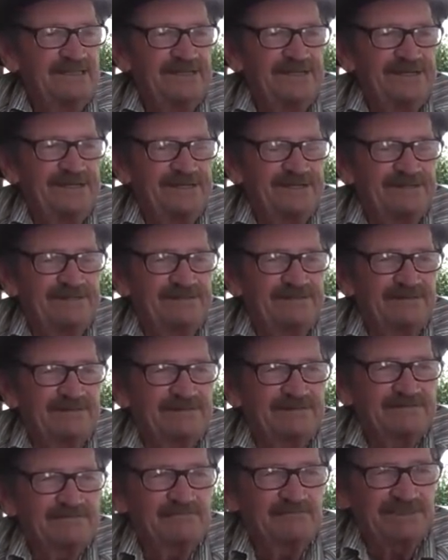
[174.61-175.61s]
And uh,
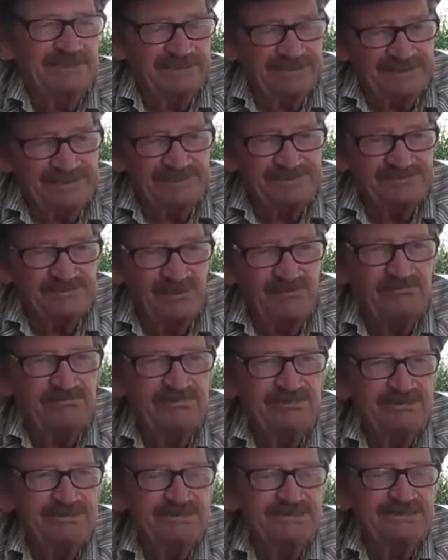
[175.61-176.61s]
we cut his throat,
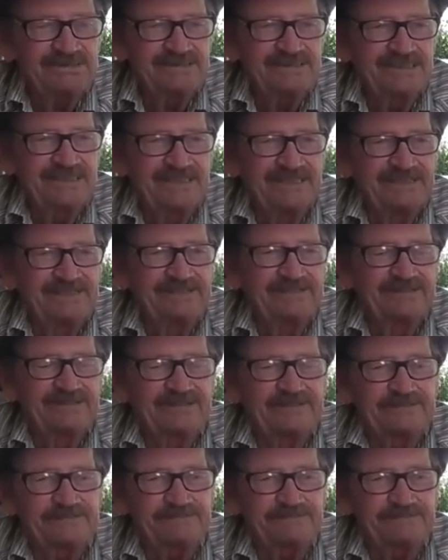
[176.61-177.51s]
and uh,